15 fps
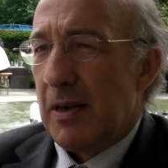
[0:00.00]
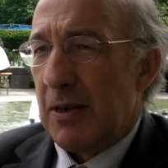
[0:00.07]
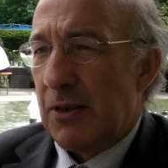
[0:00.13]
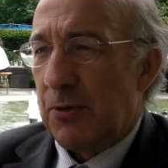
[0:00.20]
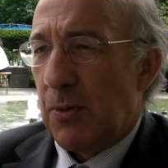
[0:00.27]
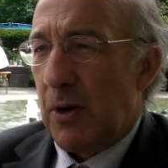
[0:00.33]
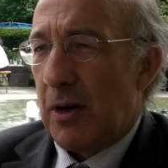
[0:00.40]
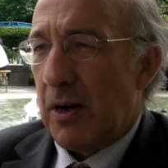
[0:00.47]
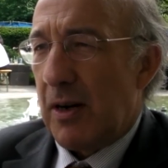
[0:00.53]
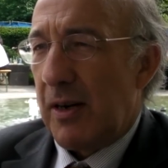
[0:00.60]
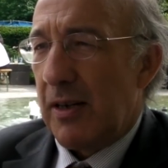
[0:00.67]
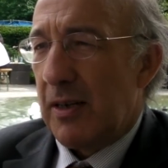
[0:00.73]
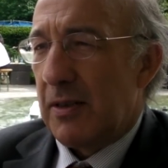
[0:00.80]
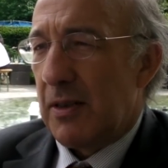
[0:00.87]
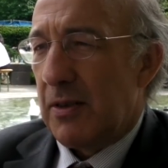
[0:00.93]
it's quite
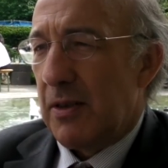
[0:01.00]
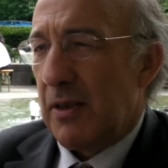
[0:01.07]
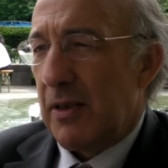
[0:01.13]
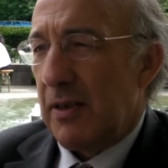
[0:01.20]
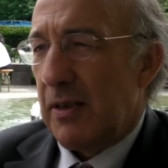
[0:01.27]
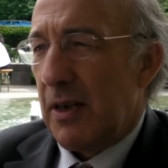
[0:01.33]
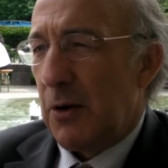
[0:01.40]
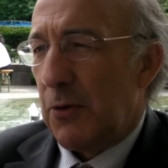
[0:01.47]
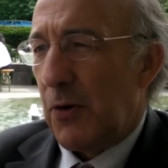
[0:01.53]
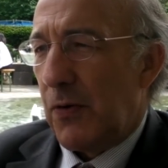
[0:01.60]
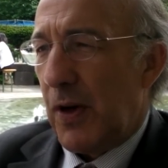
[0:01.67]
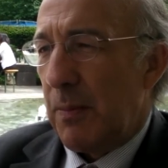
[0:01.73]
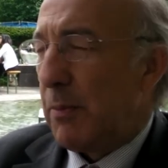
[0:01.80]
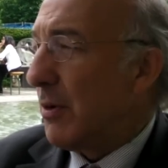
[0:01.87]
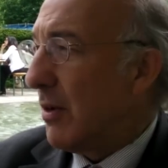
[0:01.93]
clear that the level of,
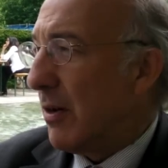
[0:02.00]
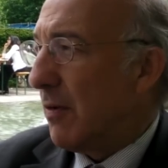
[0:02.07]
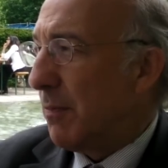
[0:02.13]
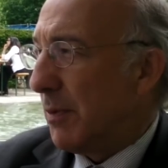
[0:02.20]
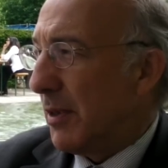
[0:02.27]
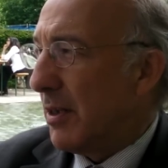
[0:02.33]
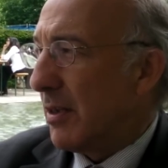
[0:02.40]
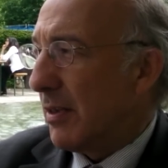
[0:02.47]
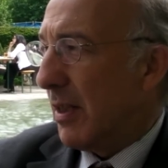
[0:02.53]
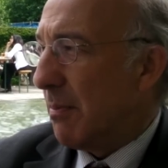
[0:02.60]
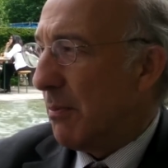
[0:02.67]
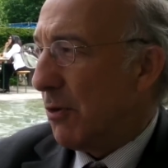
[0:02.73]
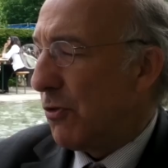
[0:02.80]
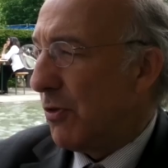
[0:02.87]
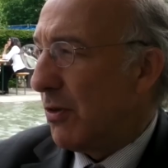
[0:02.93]
ambi- of political
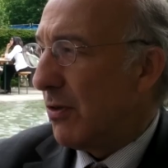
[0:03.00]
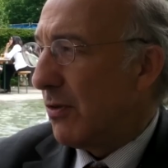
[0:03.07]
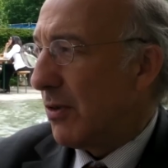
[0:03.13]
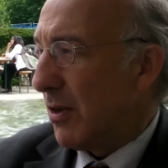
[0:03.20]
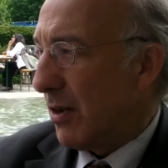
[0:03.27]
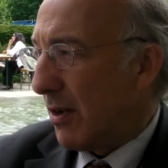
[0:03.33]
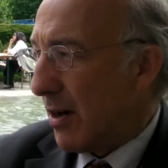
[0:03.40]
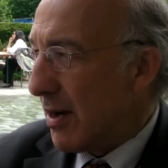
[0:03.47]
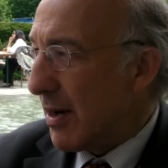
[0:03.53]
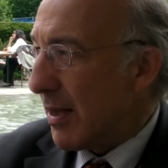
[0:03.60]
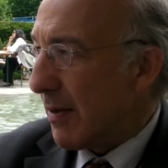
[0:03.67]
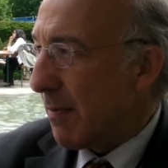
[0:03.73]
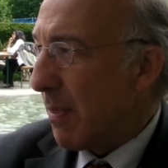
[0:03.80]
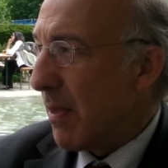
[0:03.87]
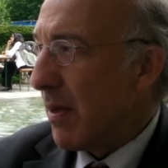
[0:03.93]
ambition is
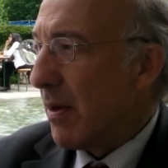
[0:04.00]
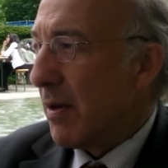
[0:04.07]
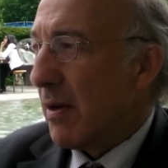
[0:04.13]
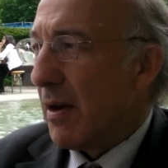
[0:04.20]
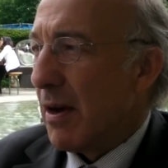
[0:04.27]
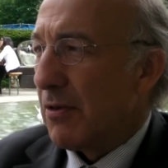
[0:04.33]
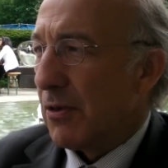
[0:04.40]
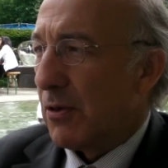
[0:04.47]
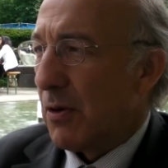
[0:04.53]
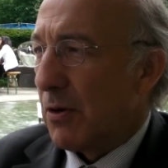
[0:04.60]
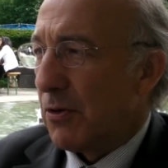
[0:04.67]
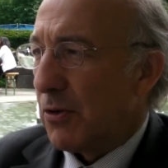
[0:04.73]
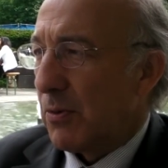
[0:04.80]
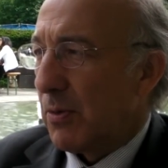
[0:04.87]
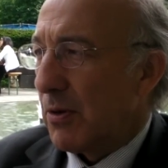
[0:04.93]
declining as a
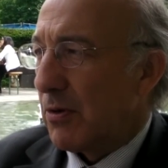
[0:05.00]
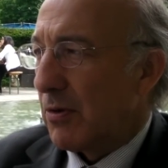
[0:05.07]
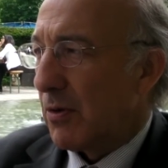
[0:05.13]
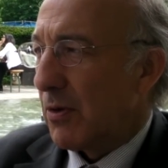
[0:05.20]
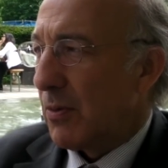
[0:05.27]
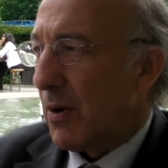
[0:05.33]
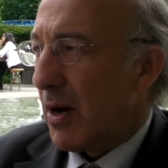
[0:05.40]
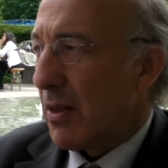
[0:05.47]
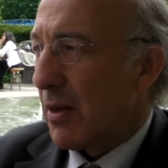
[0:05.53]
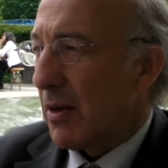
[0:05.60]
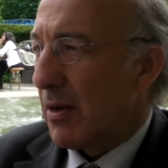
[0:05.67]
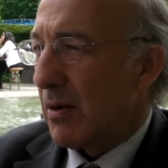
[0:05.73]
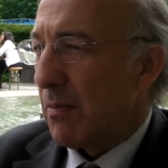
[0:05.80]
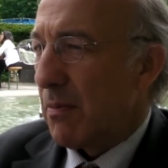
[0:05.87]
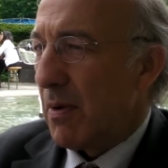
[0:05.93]
consequence of the
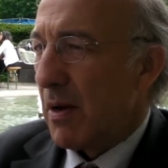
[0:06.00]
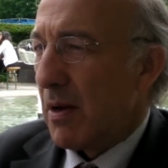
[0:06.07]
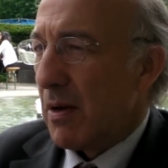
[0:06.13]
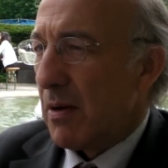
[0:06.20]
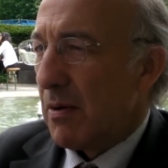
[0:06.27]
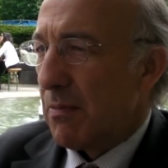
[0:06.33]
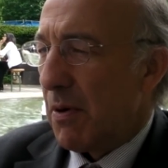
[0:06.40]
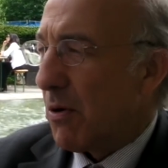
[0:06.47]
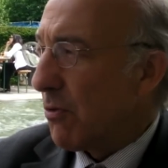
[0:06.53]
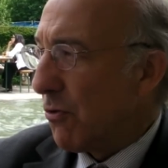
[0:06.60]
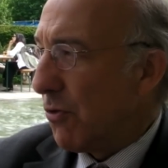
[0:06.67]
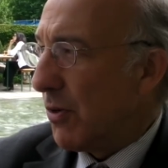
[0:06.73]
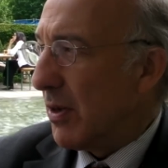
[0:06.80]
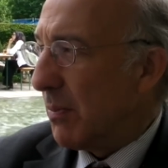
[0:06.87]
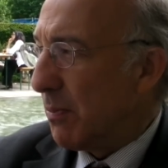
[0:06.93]
rather
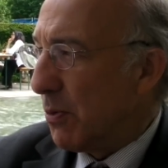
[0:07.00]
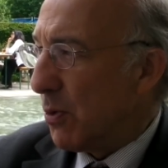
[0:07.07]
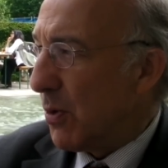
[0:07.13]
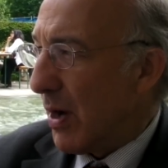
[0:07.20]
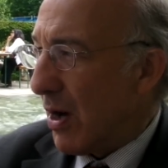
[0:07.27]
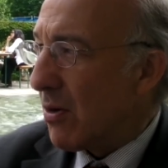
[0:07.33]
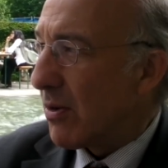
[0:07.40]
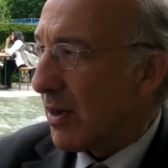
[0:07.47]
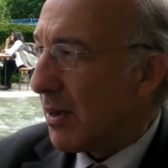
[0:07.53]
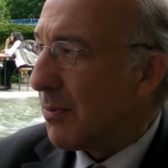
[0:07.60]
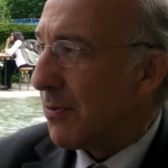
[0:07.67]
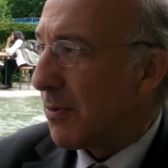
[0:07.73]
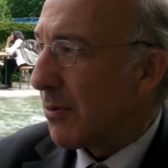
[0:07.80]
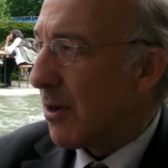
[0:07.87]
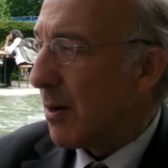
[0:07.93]
paltry and poor
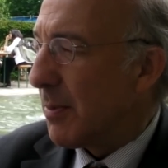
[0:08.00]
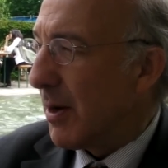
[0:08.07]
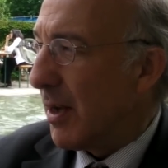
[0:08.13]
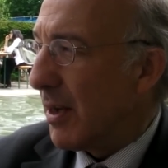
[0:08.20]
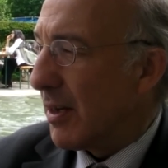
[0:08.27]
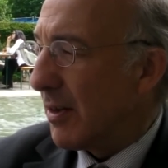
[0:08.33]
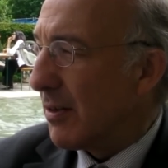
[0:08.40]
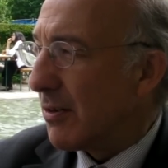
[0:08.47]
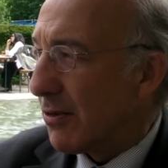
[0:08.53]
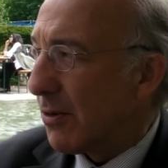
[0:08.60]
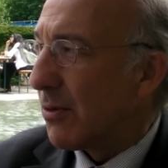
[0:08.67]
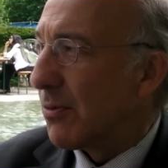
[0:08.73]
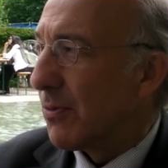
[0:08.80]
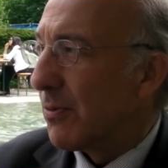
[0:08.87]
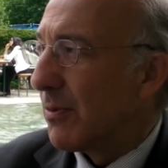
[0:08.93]
outcome from Copenhagen
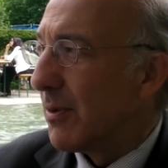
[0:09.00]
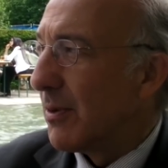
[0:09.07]
itself.